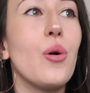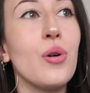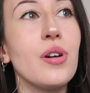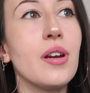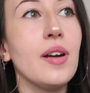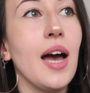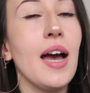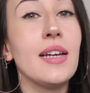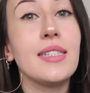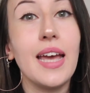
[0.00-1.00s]

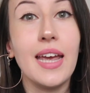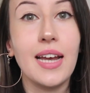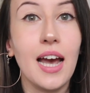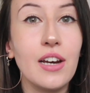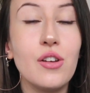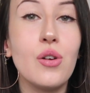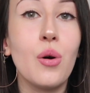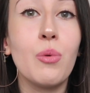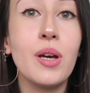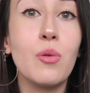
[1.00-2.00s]
organized and kind of
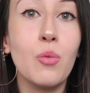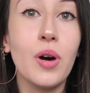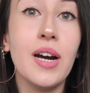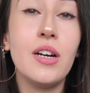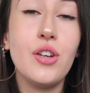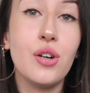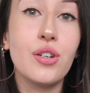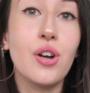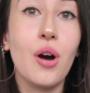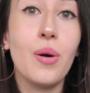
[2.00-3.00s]
knowing where you're
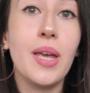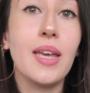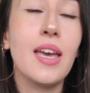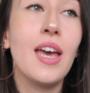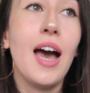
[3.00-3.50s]
going.